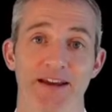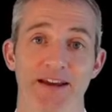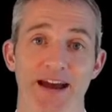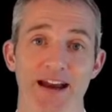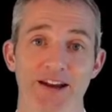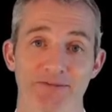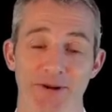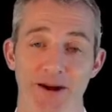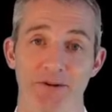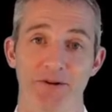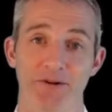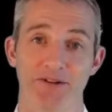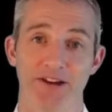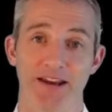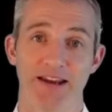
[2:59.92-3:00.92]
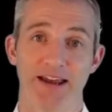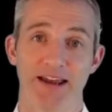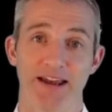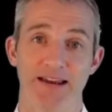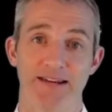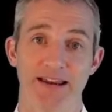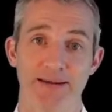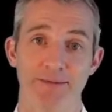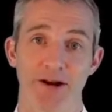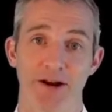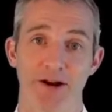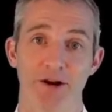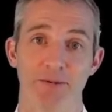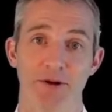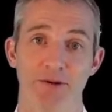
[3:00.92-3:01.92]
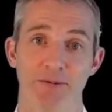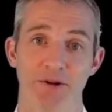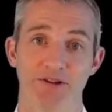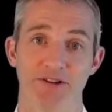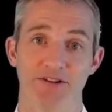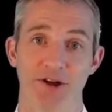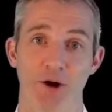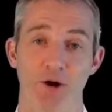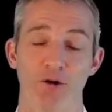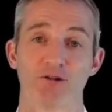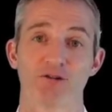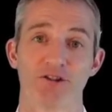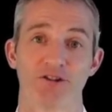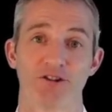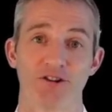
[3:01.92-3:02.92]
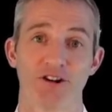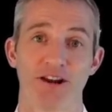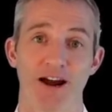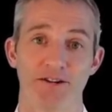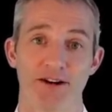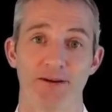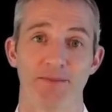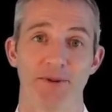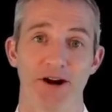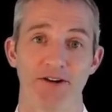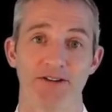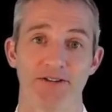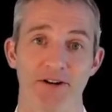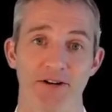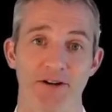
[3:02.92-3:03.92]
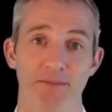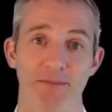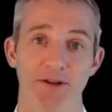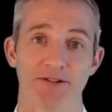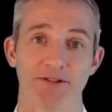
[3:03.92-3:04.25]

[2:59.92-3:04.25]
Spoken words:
HbA1c is hemoglobin, which is the oxygen carrying part of our red blood